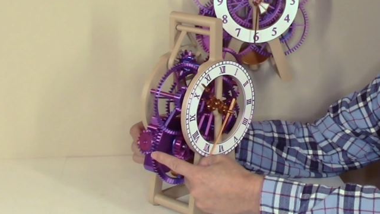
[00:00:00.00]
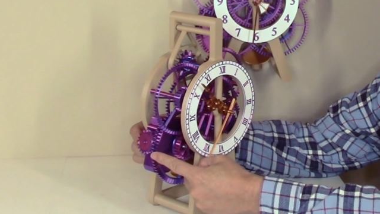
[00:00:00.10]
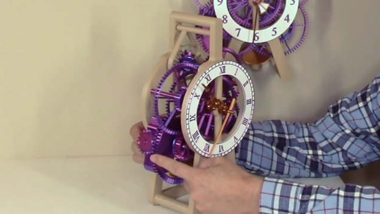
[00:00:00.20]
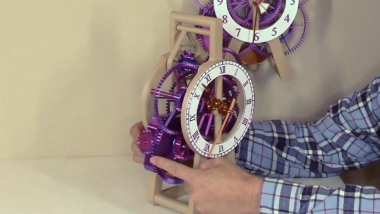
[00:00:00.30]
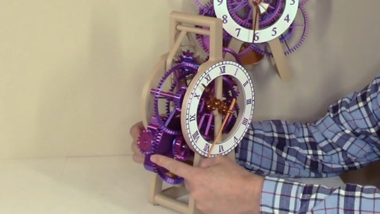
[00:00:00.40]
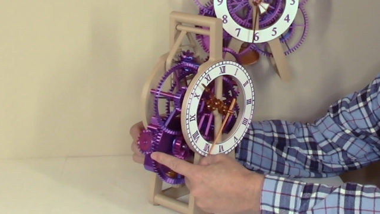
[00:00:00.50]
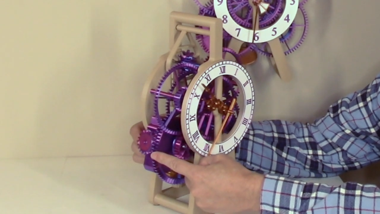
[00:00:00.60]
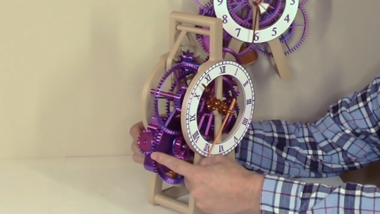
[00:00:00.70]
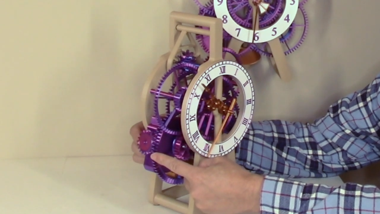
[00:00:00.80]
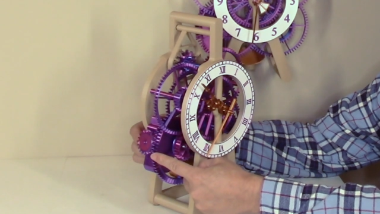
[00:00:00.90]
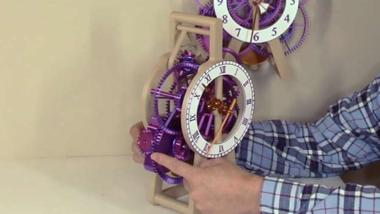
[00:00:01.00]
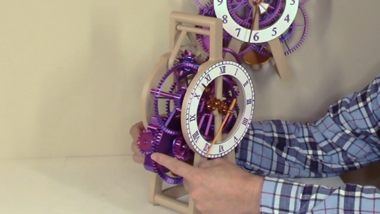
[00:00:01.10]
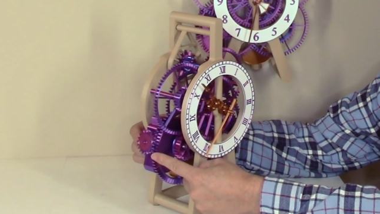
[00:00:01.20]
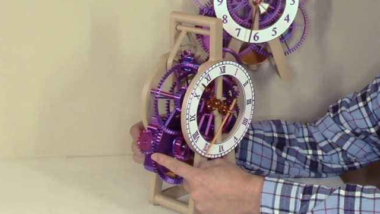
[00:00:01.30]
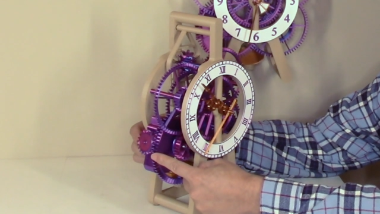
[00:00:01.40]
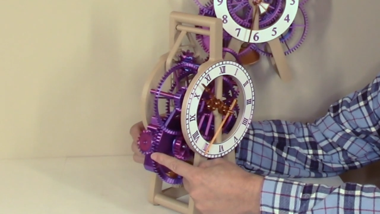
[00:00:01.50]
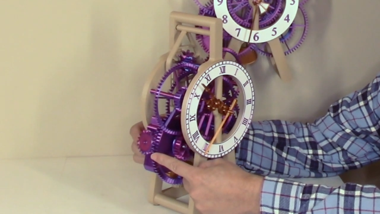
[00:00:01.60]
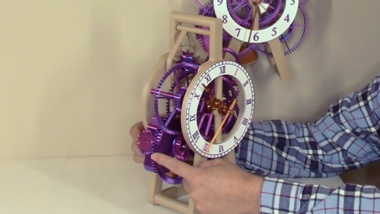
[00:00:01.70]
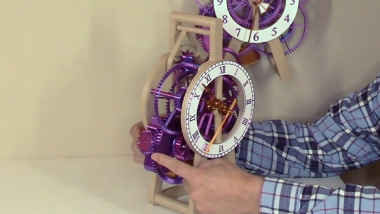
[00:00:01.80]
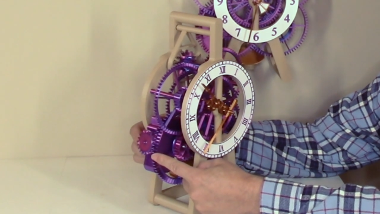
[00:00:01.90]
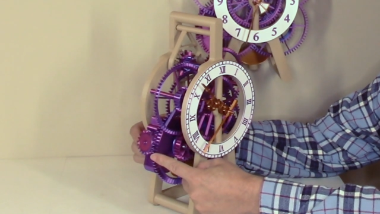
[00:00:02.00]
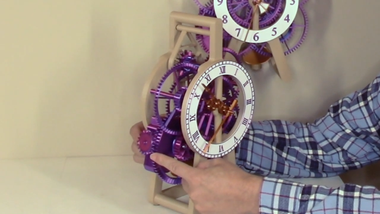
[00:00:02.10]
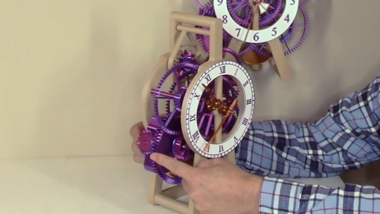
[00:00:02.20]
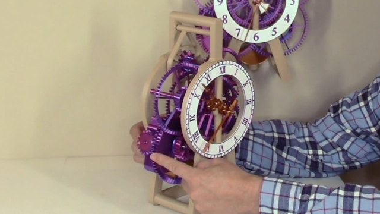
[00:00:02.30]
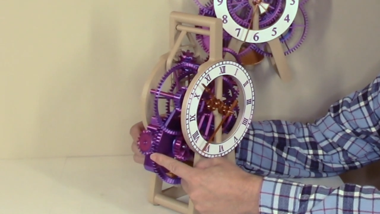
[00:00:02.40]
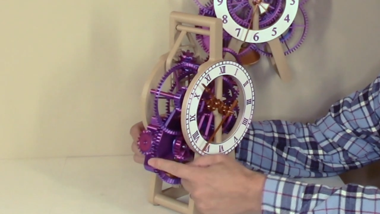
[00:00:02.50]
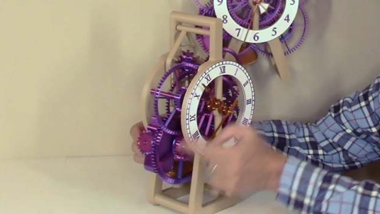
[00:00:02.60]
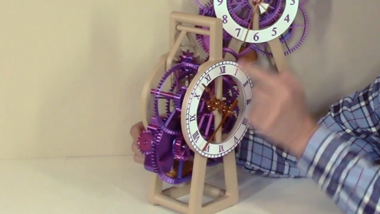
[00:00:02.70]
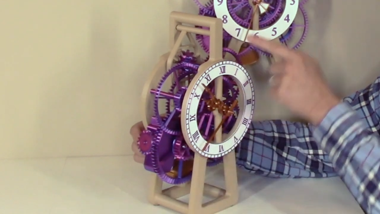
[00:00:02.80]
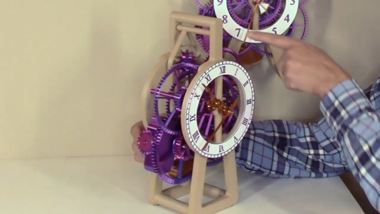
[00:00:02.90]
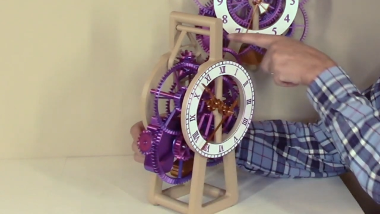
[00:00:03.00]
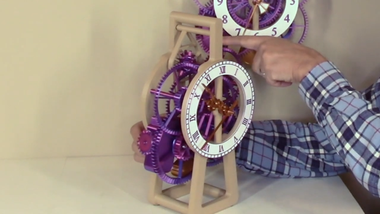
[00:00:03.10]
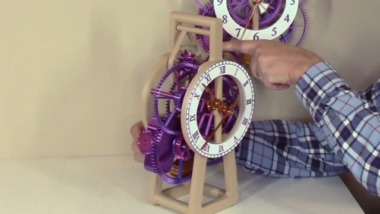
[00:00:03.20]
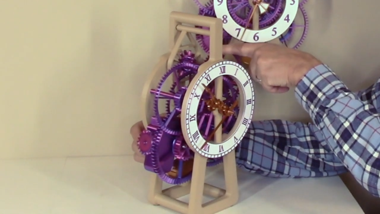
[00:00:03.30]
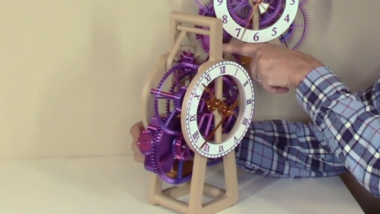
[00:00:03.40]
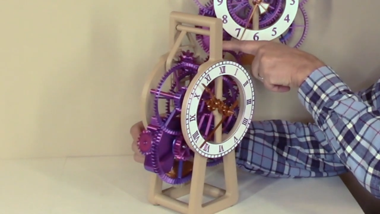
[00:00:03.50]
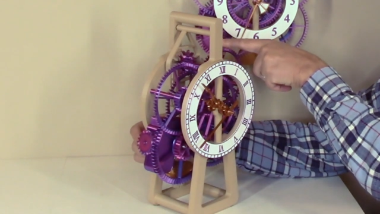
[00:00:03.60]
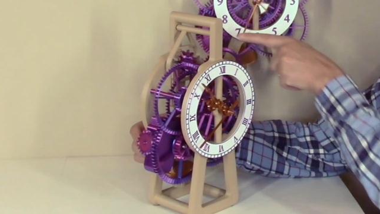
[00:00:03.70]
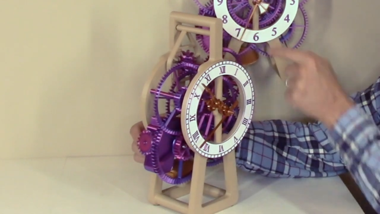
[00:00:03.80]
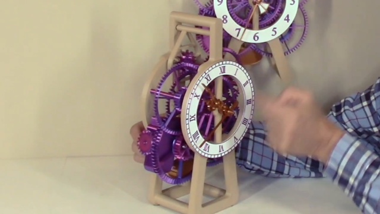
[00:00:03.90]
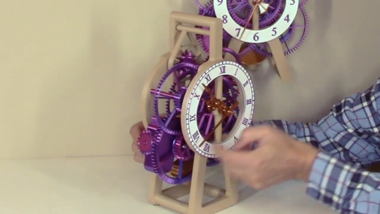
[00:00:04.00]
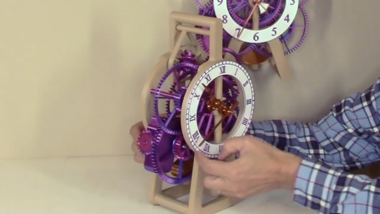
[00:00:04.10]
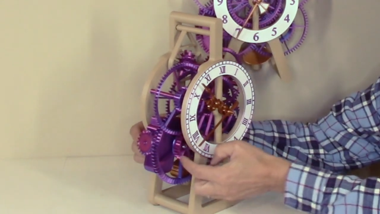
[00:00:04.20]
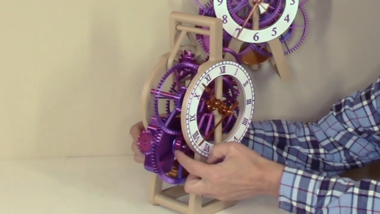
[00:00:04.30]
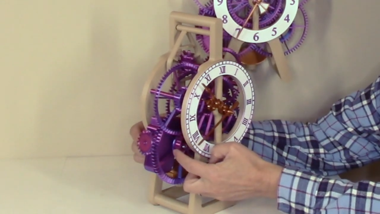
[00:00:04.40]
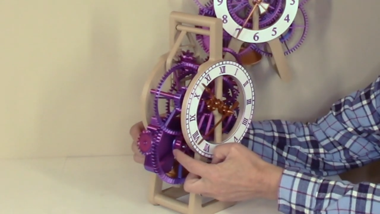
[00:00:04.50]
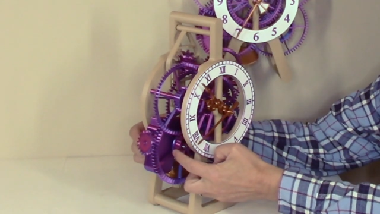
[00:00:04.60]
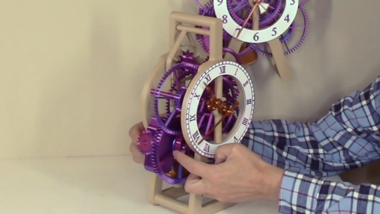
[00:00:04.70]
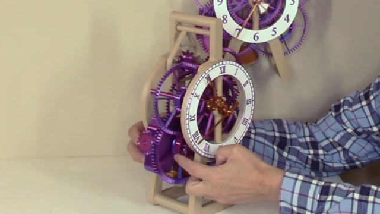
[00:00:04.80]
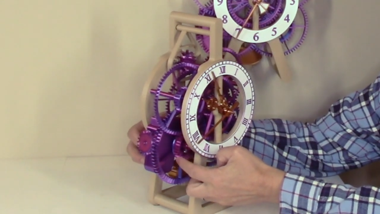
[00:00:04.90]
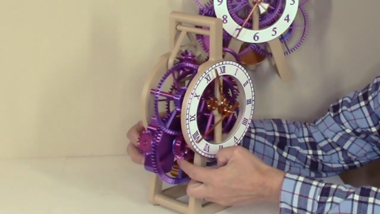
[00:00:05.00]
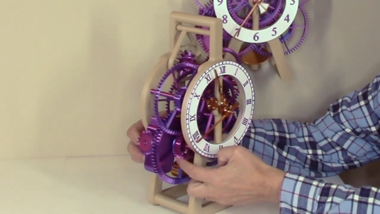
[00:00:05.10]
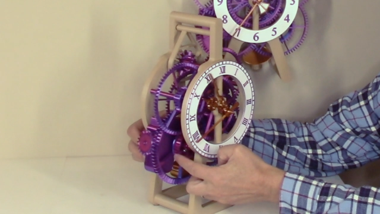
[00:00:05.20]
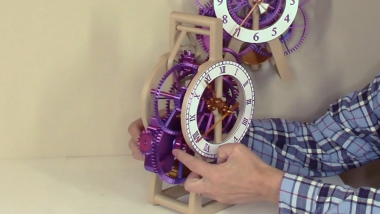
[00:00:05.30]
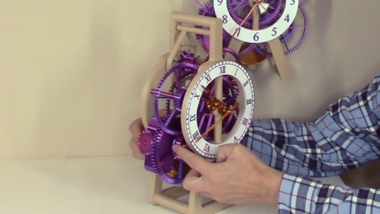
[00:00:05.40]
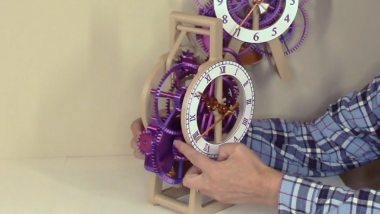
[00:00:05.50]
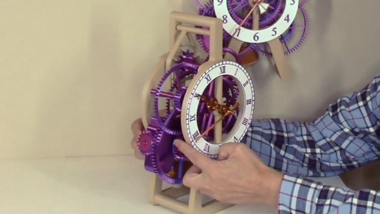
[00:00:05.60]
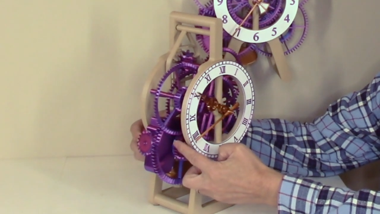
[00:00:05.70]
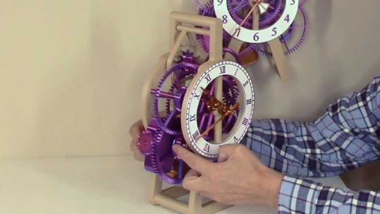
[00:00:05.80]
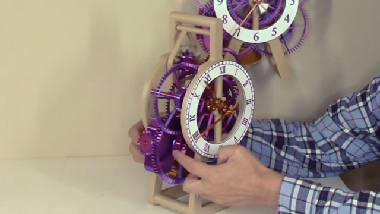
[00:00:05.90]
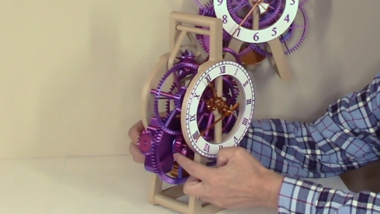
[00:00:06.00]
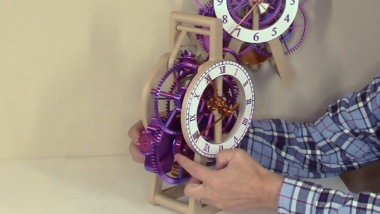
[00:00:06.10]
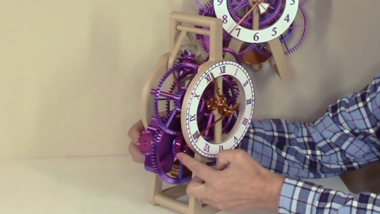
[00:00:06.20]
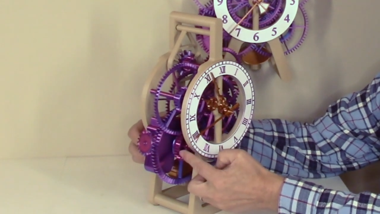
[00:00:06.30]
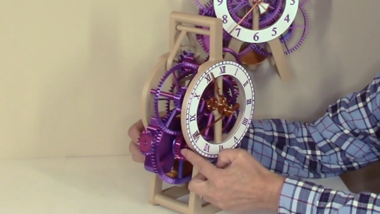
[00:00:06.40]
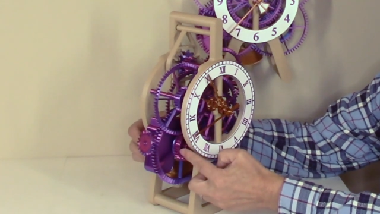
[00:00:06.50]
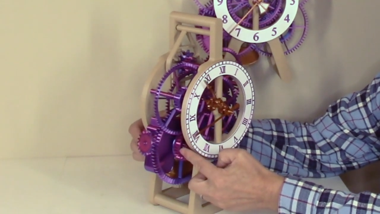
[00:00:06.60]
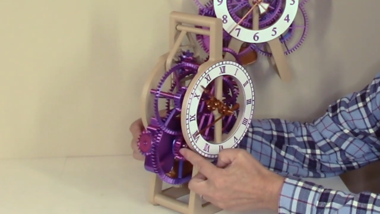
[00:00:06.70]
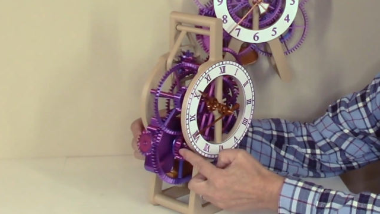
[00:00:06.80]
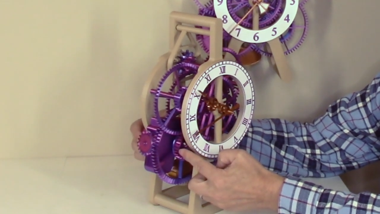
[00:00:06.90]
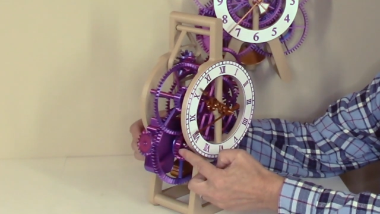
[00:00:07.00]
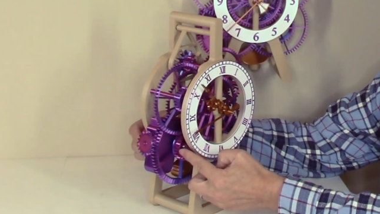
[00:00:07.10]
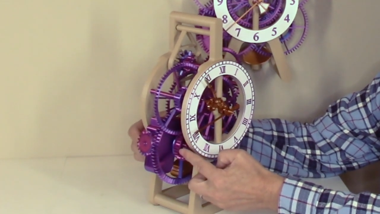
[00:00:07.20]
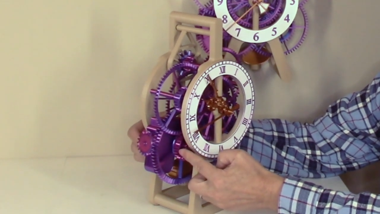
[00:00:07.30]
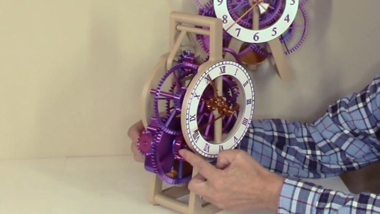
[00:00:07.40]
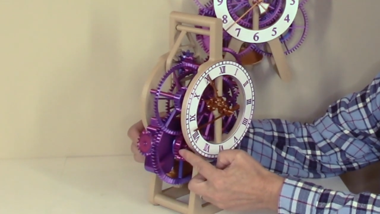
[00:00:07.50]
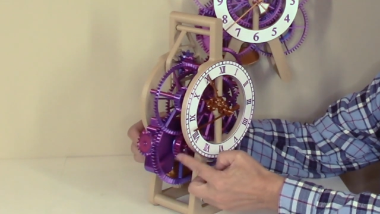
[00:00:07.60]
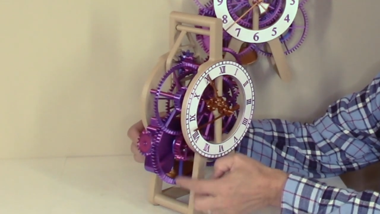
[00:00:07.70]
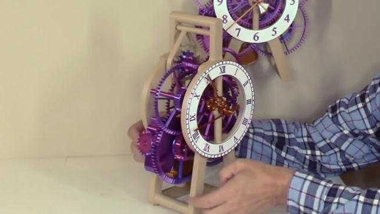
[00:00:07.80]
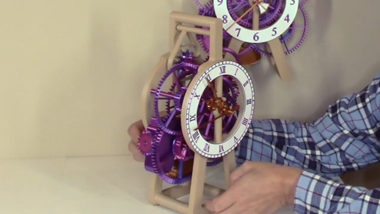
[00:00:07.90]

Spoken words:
Nobody's mouth can be seen.